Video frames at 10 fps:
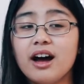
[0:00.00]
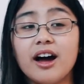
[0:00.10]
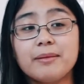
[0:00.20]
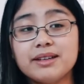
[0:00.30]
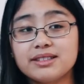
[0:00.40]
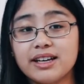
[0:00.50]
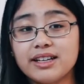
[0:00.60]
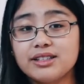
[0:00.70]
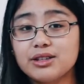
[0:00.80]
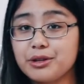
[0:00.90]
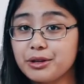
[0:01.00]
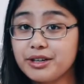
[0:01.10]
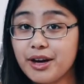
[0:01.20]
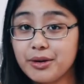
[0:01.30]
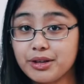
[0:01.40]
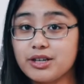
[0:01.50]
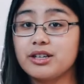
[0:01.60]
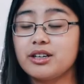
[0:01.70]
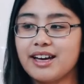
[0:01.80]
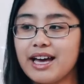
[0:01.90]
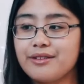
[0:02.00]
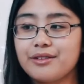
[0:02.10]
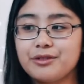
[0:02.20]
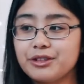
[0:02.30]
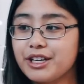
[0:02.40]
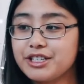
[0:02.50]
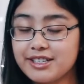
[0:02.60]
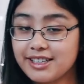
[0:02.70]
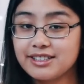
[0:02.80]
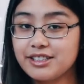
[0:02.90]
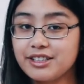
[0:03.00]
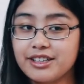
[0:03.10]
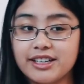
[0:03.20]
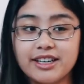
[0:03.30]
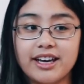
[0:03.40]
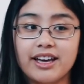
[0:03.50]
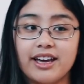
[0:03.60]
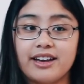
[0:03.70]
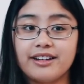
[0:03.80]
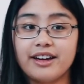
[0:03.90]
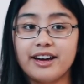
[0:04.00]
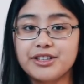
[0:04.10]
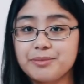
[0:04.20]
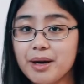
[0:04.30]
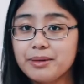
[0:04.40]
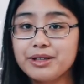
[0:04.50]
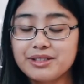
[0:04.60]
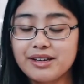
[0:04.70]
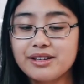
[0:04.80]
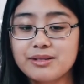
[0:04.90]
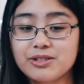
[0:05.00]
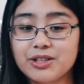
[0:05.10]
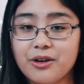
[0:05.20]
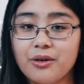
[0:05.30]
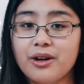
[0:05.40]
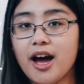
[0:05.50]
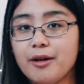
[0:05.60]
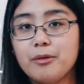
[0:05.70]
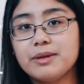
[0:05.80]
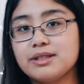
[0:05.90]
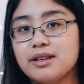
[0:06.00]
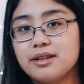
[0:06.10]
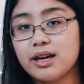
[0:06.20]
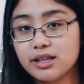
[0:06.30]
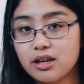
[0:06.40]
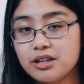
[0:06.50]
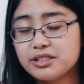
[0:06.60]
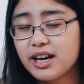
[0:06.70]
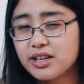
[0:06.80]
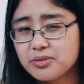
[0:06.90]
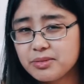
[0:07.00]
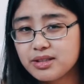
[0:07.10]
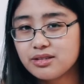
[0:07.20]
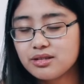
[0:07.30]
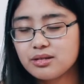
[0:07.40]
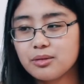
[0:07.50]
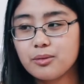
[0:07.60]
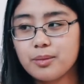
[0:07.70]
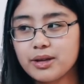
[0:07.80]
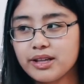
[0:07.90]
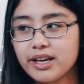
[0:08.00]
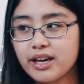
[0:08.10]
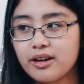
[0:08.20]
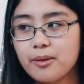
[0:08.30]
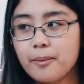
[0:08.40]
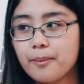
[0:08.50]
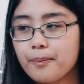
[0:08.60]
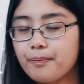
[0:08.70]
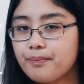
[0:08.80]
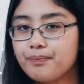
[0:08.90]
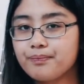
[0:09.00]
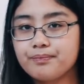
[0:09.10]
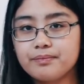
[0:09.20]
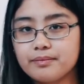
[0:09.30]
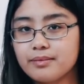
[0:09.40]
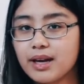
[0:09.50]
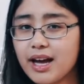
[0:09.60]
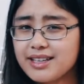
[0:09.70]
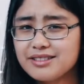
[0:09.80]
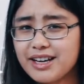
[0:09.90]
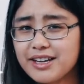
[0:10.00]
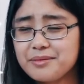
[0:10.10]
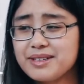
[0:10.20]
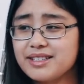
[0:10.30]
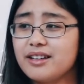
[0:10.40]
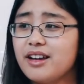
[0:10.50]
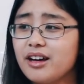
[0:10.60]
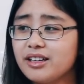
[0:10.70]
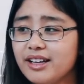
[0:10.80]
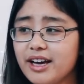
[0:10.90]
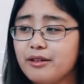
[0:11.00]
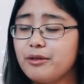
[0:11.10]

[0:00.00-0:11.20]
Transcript: I'm excited to learn how to cook. I have a full kitchen next year and I should probably use it, so I won't miss the dining halls as much, but like, I still kind of miss it, not gonna lie.